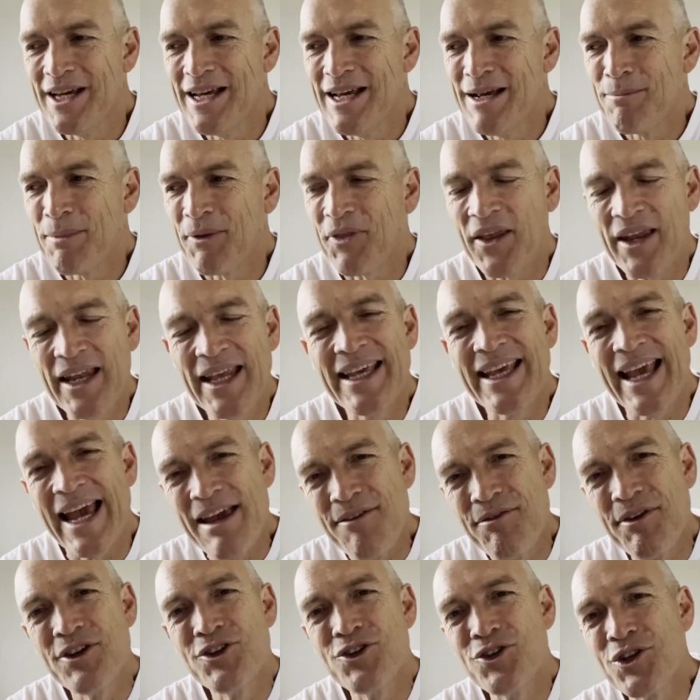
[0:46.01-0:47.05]
But then he gave
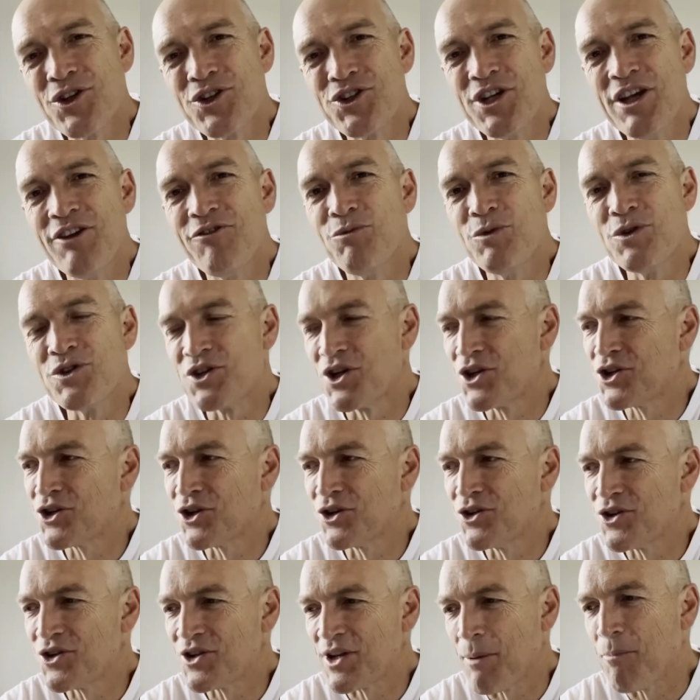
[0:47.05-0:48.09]
it to the chief musician
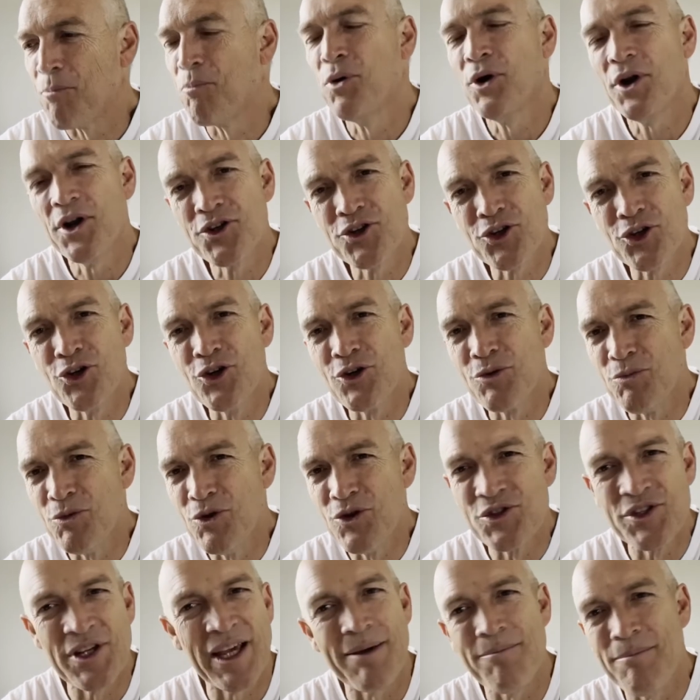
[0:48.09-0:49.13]
to say, put it to good
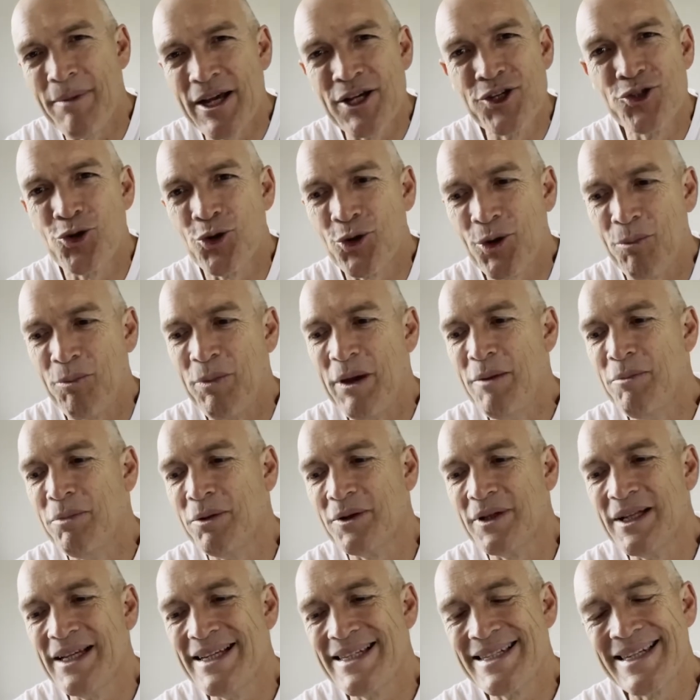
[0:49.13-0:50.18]
music and make sure the
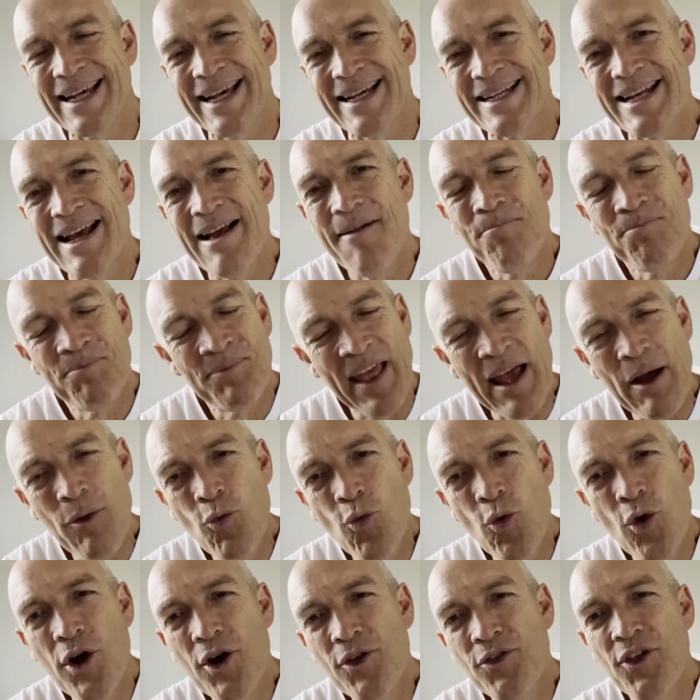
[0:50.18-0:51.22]
people sing it. That
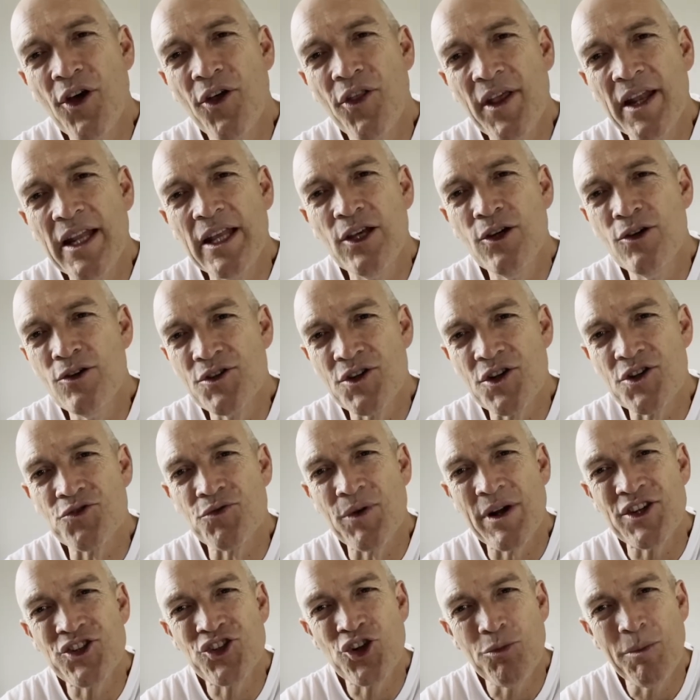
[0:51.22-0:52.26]
word though that he uses,
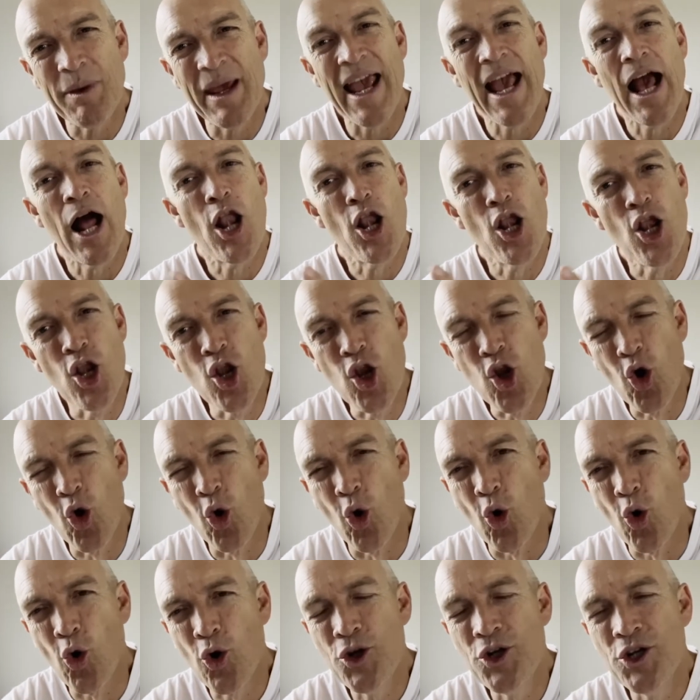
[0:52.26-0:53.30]
rescue me,
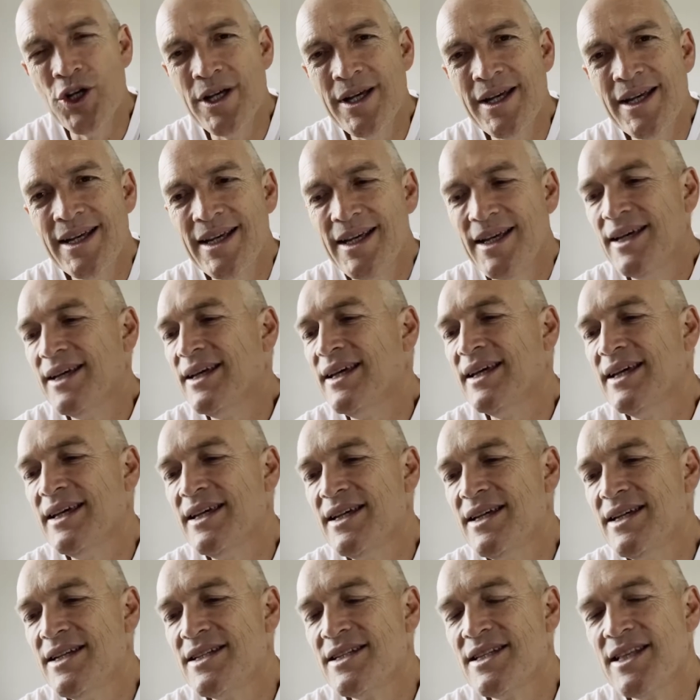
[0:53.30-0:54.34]
Lord,
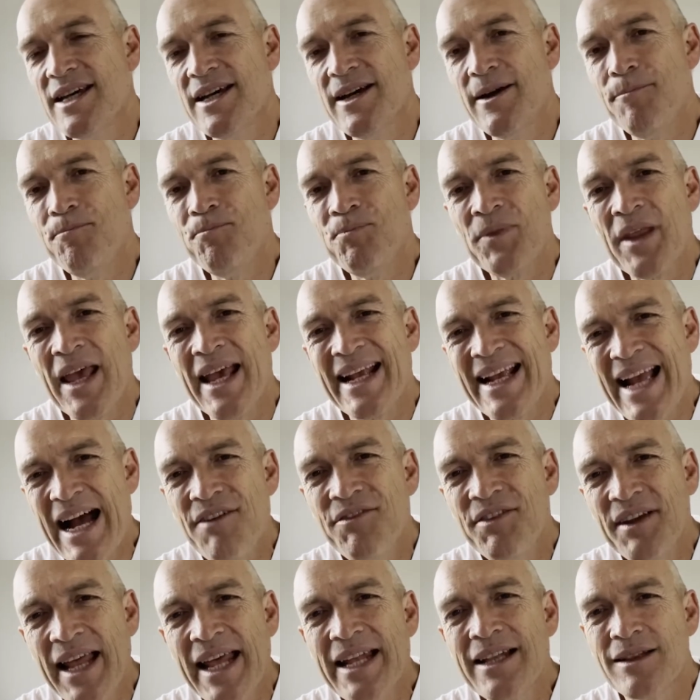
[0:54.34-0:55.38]
is the
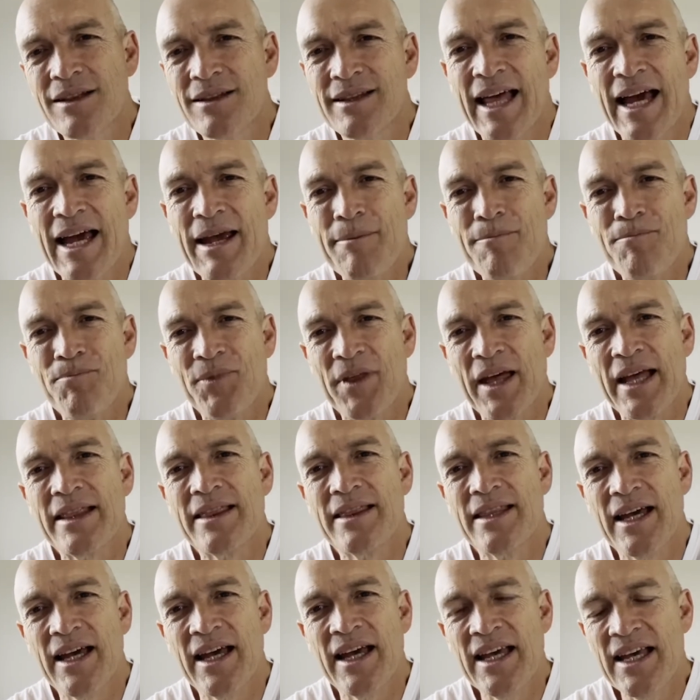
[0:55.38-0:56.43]
covenantal name that
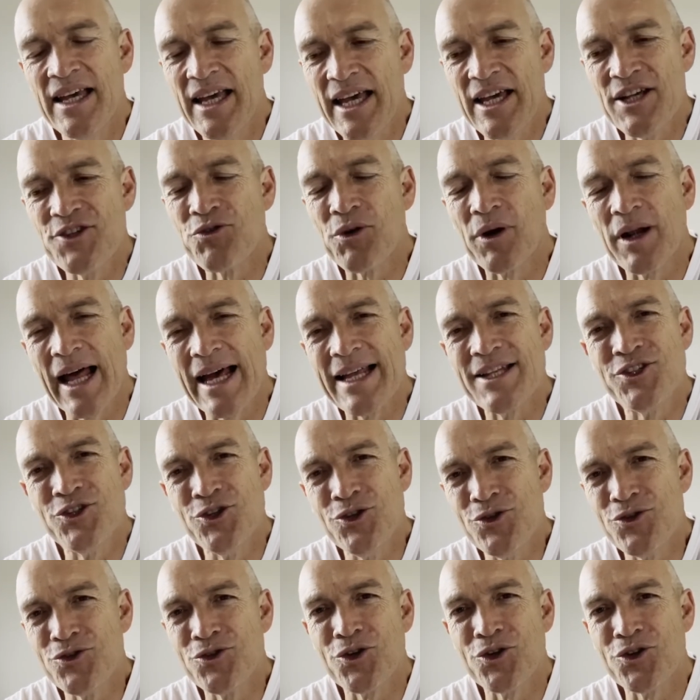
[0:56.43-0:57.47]
the Israelites
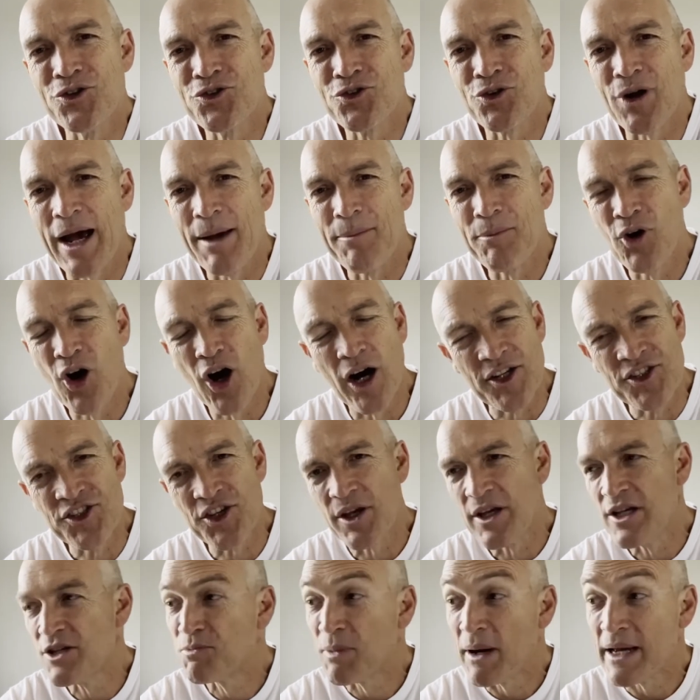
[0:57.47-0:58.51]
used to describe God. So
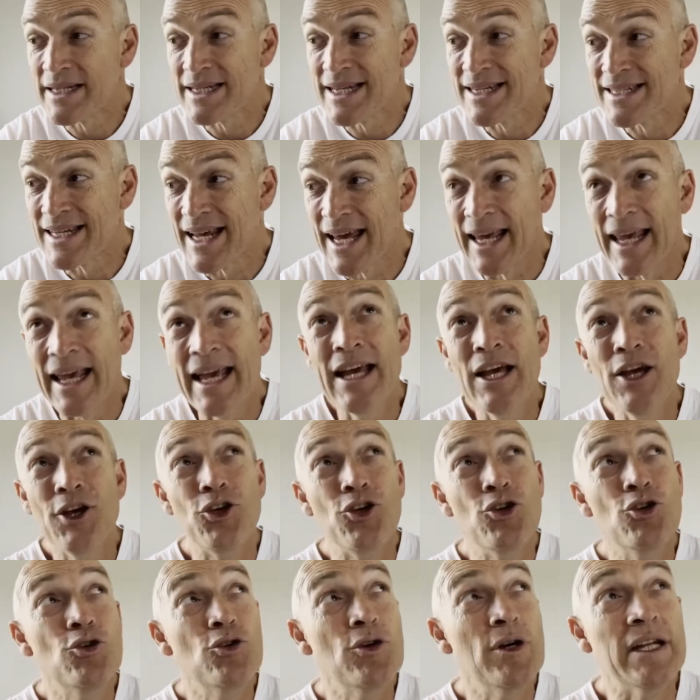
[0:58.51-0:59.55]
he's basically saying,
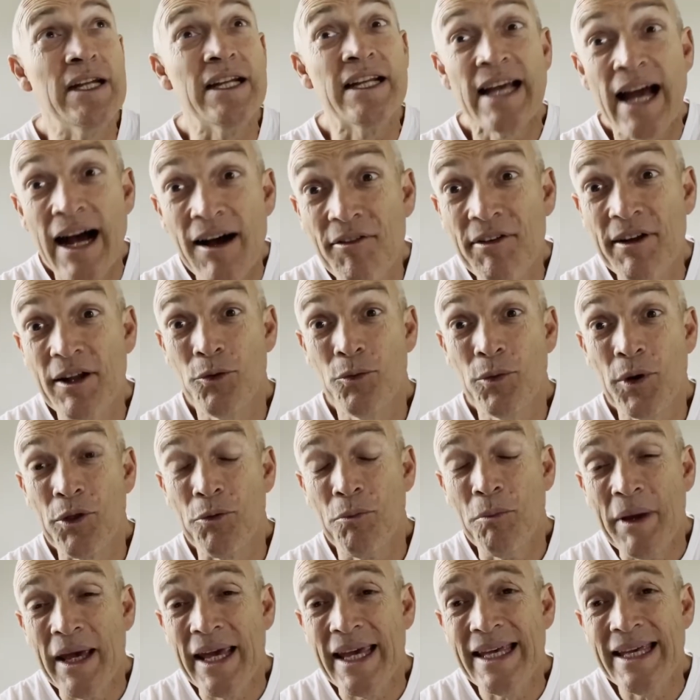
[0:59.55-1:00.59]
you in covenant with
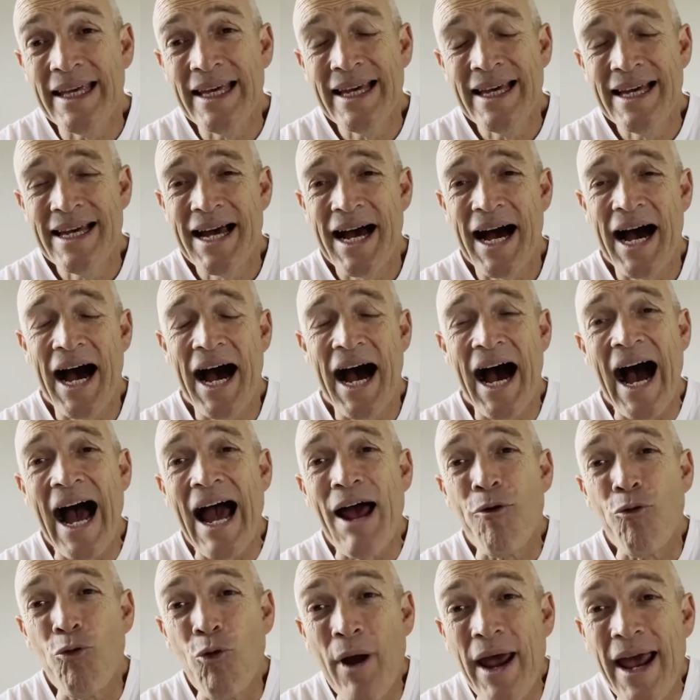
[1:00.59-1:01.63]
me, I, I
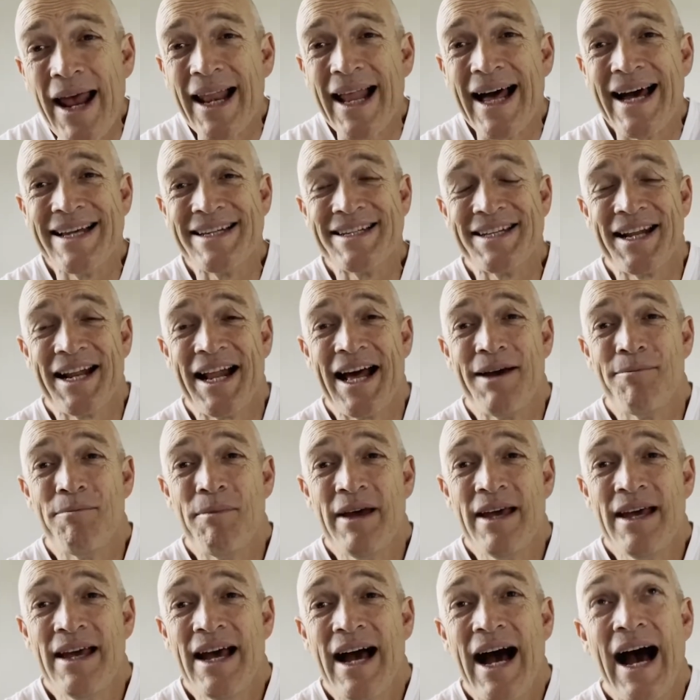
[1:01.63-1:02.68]
realize that I'm,
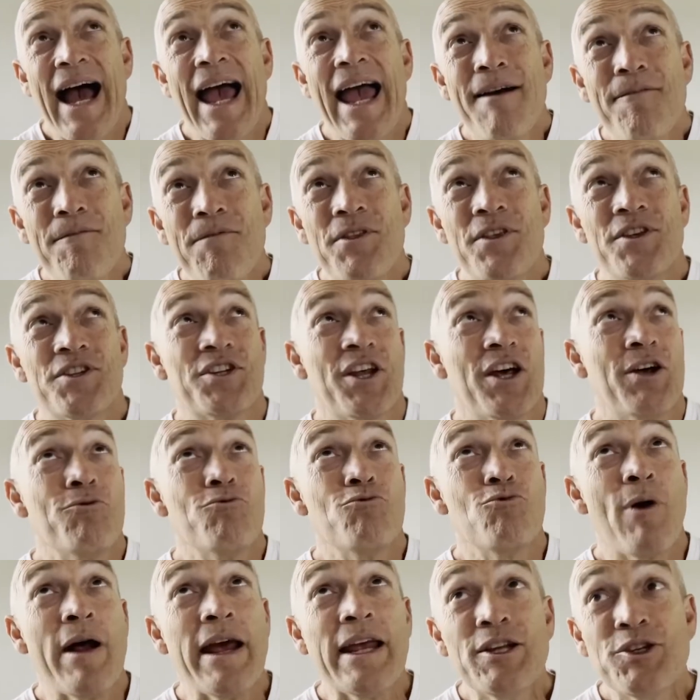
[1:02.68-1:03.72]
I have this
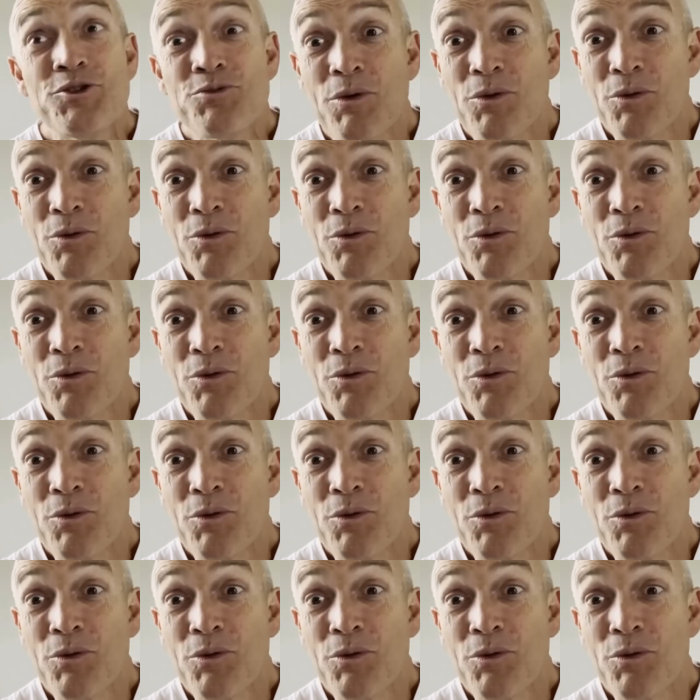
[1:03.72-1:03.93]
arrangement